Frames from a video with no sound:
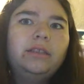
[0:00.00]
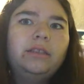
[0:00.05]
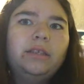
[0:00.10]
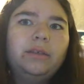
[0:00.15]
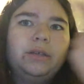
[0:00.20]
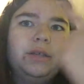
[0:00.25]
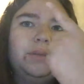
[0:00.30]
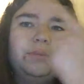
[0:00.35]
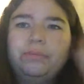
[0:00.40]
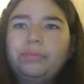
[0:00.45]

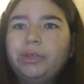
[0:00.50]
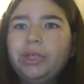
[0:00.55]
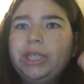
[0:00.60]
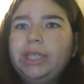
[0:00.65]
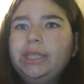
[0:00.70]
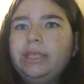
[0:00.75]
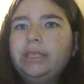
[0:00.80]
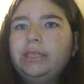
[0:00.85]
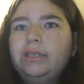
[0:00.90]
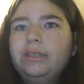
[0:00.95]
the
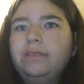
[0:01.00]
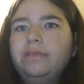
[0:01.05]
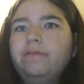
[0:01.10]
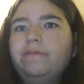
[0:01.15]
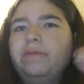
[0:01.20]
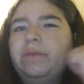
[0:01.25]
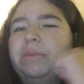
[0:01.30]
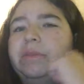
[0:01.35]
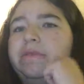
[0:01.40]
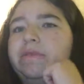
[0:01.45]
prince
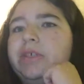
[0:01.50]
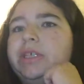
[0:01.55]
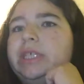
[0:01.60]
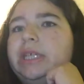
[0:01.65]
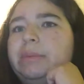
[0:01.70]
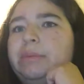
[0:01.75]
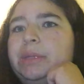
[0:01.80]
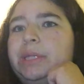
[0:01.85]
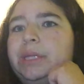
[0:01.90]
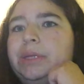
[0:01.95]
from the
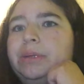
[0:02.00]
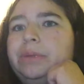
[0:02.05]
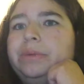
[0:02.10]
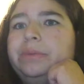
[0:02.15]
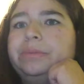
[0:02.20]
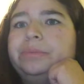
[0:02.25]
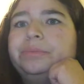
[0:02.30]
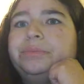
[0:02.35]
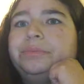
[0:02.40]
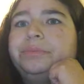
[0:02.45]
first episode.